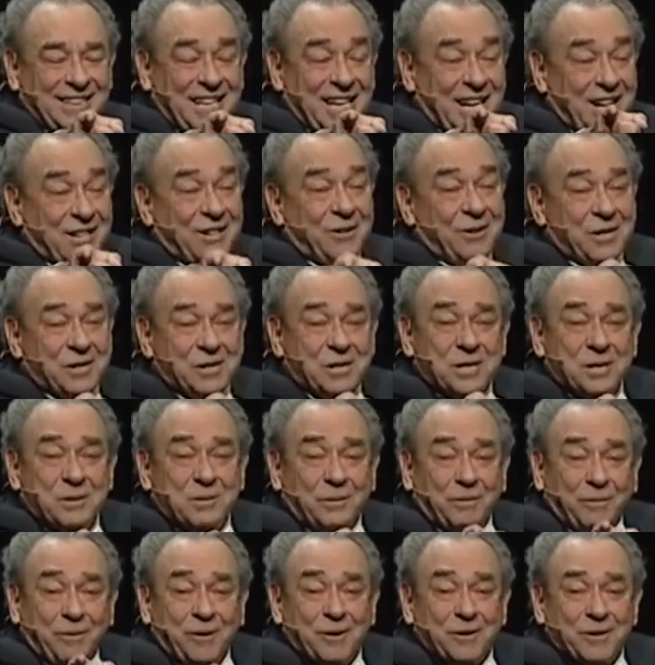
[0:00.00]
You know, Christians
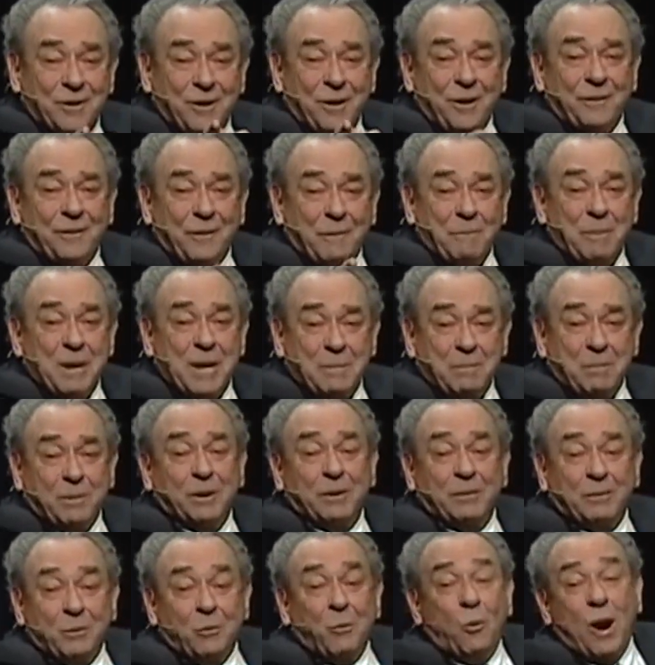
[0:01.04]
were first called the
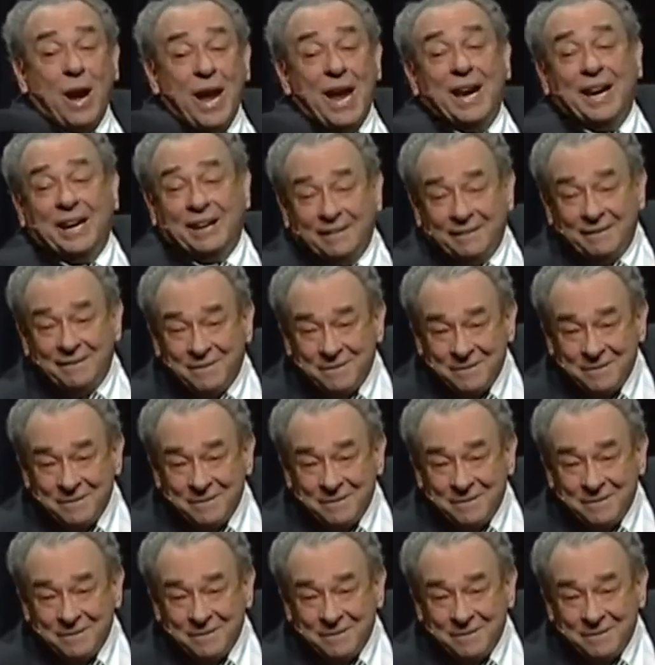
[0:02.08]
people of the way,